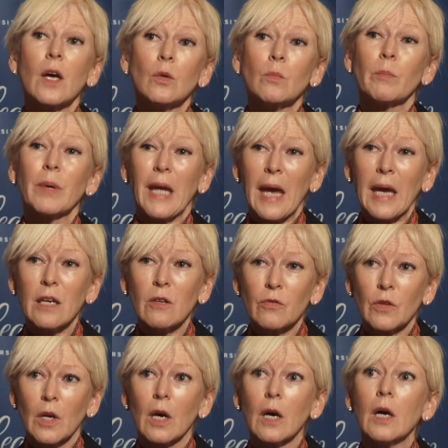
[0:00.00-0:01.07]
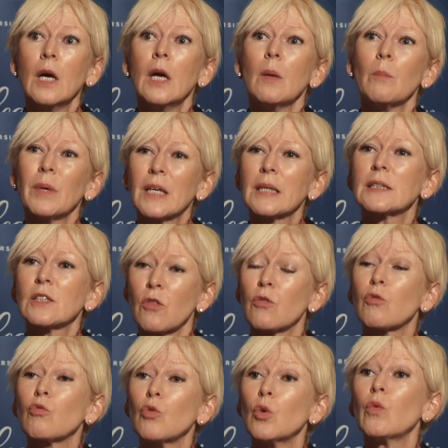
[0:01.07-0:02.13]
own behavior, because
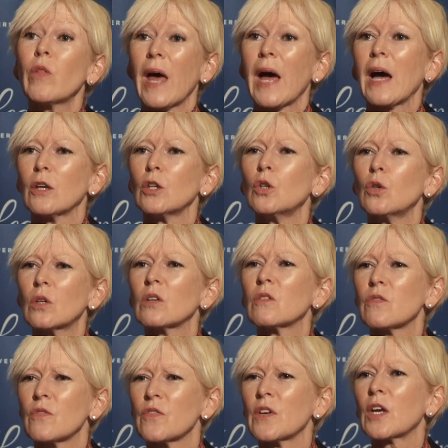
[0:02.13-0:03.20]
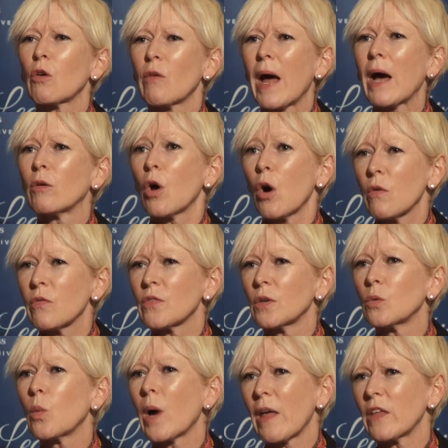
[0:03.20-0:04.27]
through that you can figure out
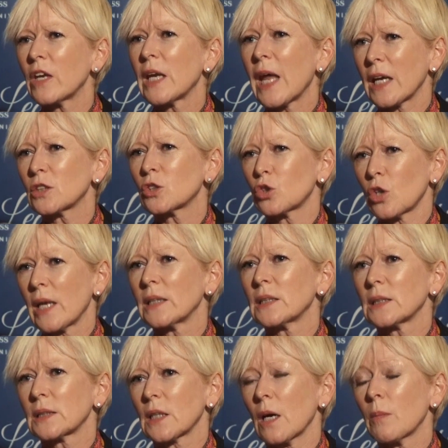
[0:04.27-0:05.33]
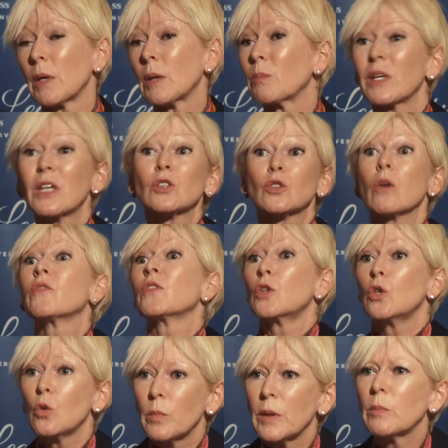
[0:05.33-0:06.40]
often where the next trend is coming, because often
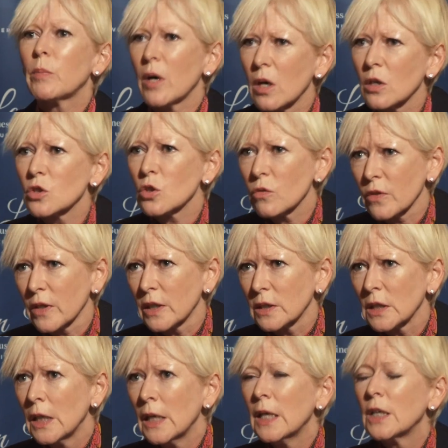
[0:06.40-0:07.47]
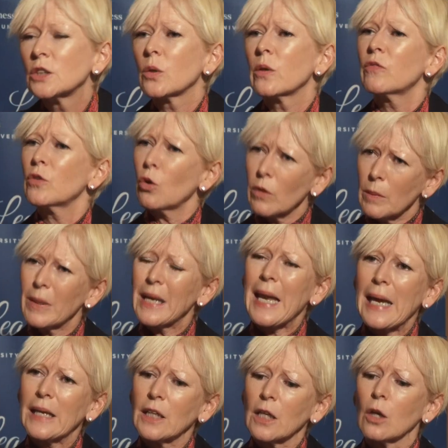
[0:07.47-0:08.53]
you'll be part of it. So if you're a
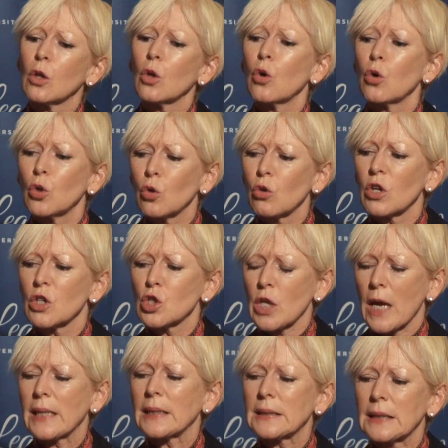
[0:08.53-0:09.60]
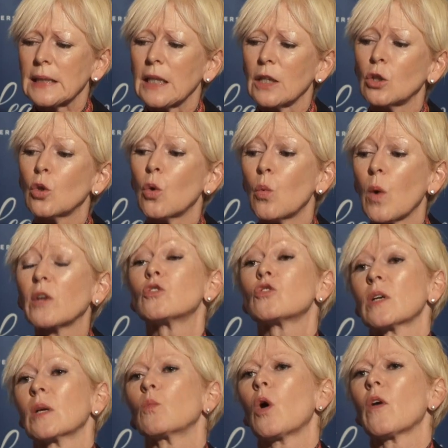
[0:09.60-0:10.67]
millennial or you're a Gen Z and you're
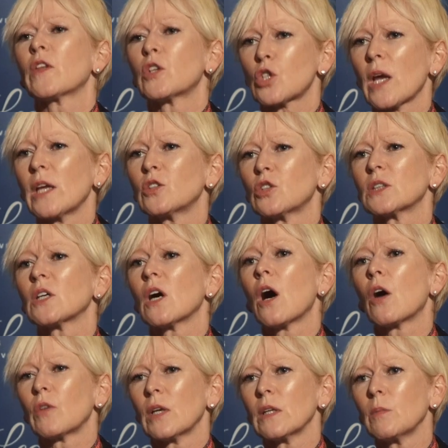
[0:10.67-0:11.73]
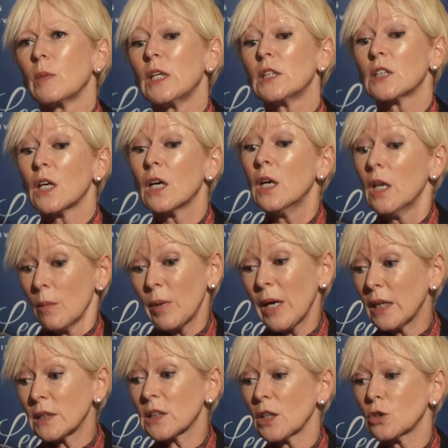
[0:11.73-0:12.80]
wondering what the changes are in the media,
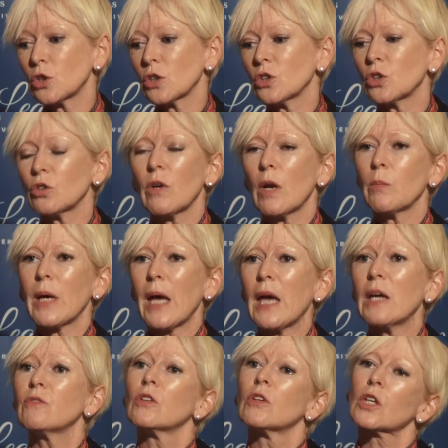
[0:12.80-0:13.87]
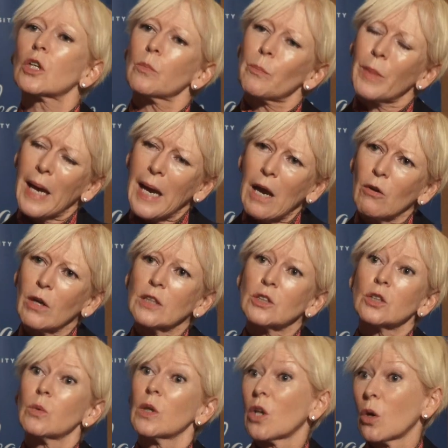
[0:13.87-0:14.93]
pay attention to your own behavior and compare it
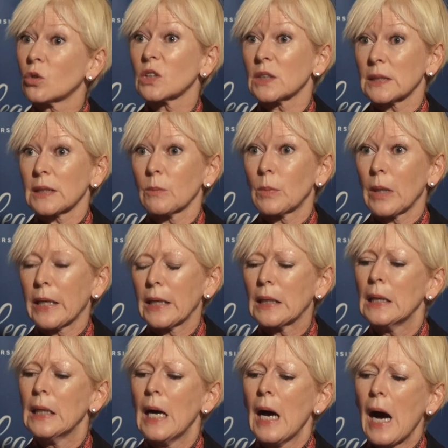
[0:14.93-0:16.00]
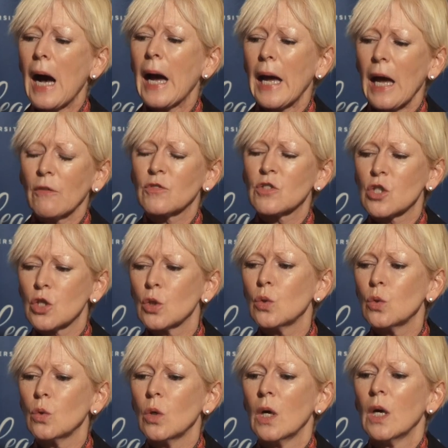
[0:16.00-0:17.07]
to an older sibling. I have
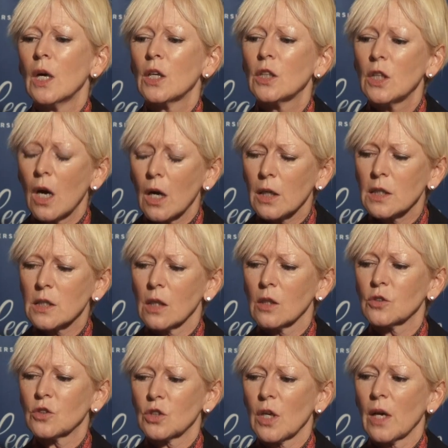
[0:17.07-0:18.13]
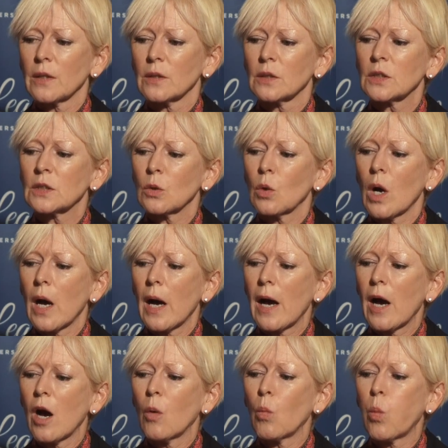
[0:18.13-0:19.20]
two young adult sons.
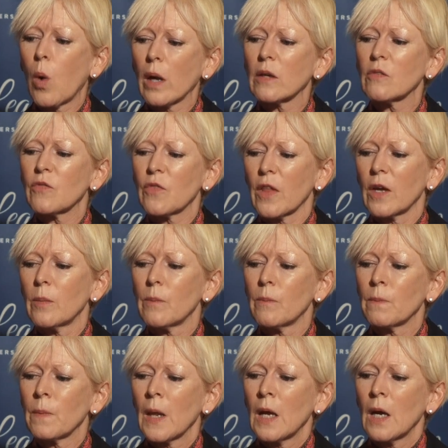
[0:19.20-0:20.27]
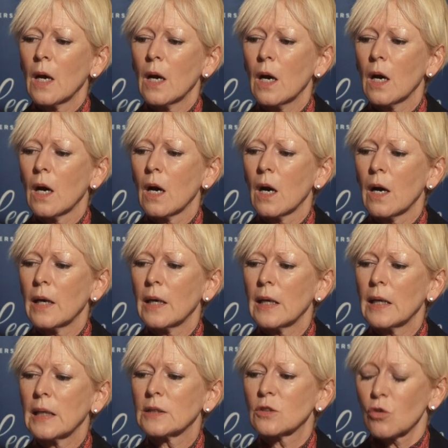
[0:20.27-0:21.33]
One of them
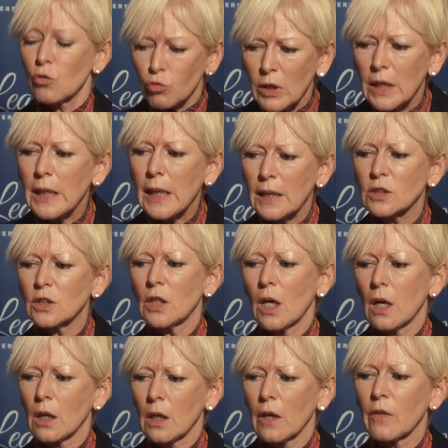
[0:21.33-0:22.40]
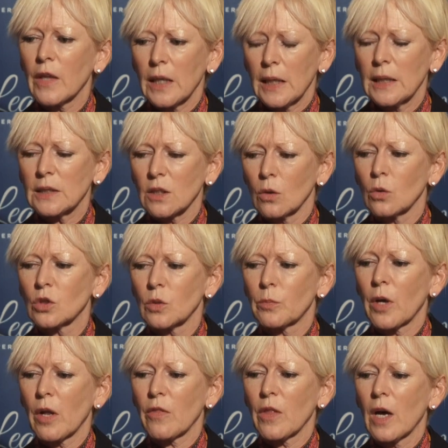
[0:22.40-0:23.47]
is 3 years younger than his older
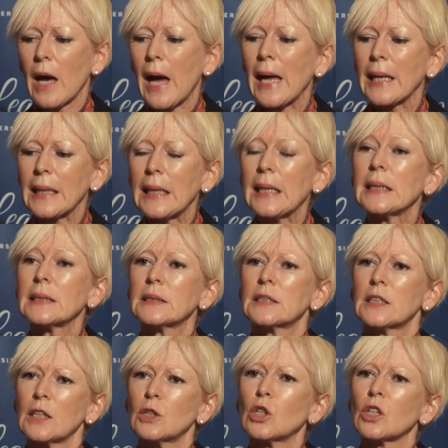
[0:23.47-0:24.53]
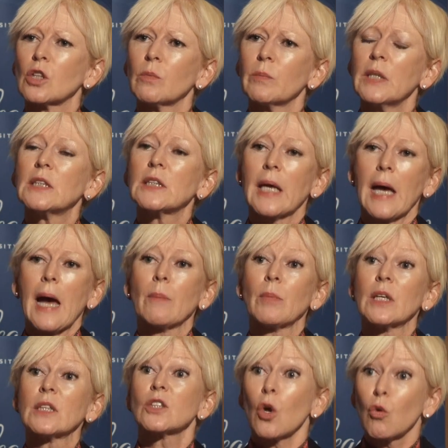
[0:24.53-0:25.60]
brother, and his digital media
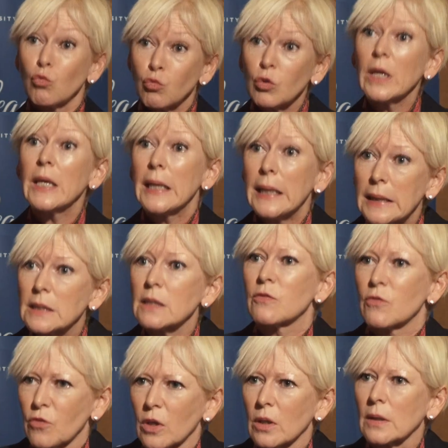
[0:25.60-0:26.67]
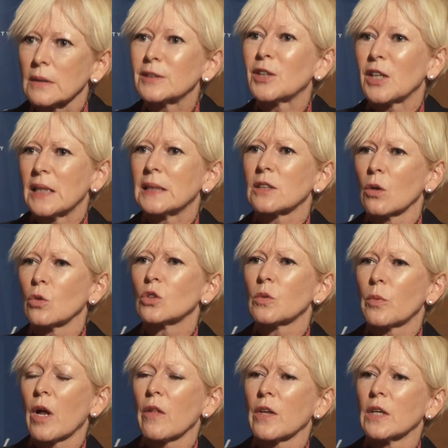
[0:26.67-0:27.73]
habits are really different to his older
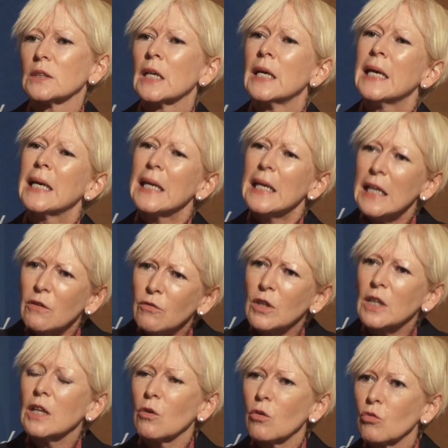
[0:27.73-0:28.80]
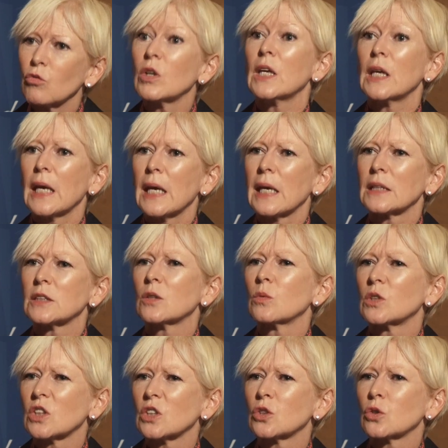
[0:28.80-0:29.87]
brother's. Even in 3 years, there
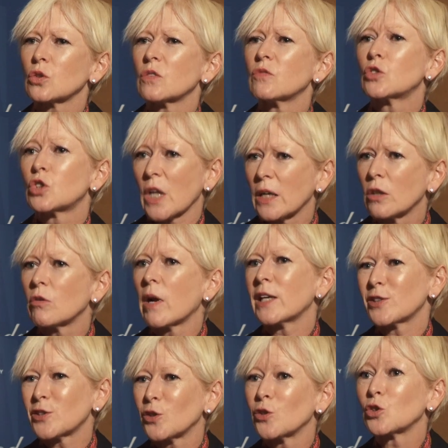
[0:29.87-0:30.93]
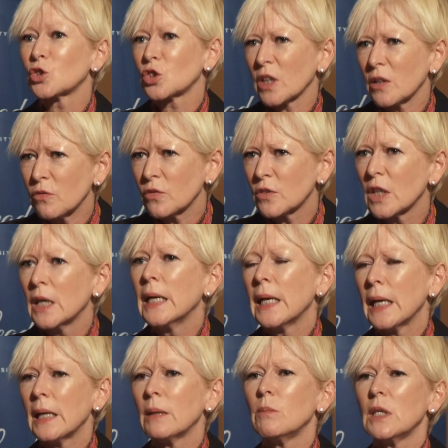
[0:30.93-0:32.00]
was a sort of generational shift
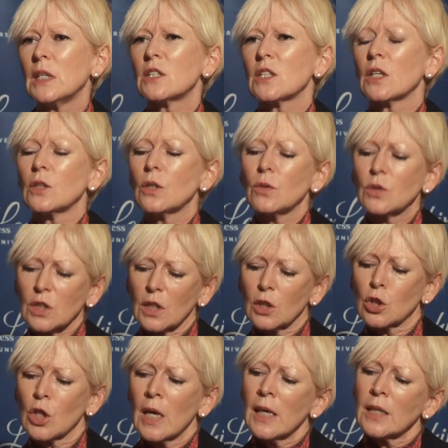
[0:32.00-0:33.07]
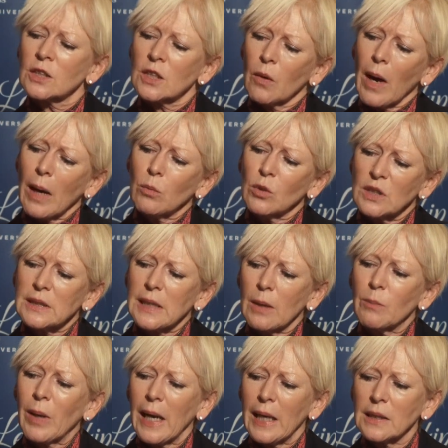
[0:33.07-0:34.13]
in media usage. So I would say
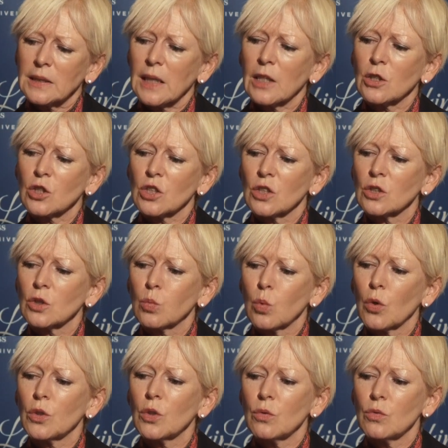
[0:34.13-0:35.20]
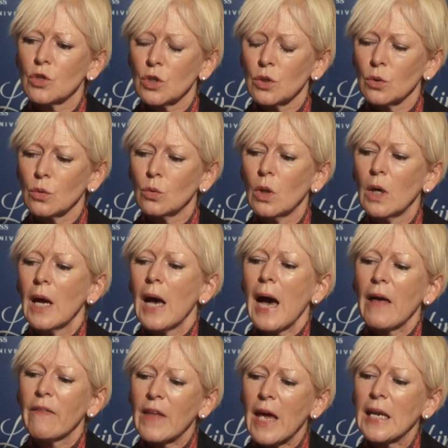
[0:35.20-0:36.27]
pay attention to what you do
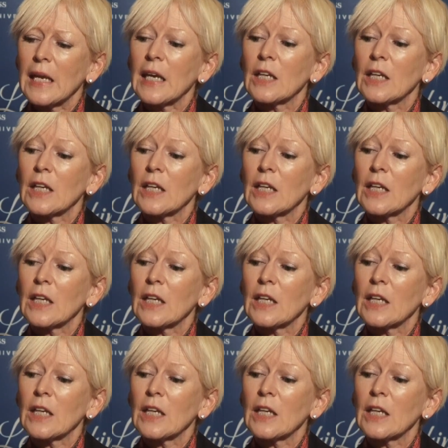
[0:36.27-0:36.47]
and then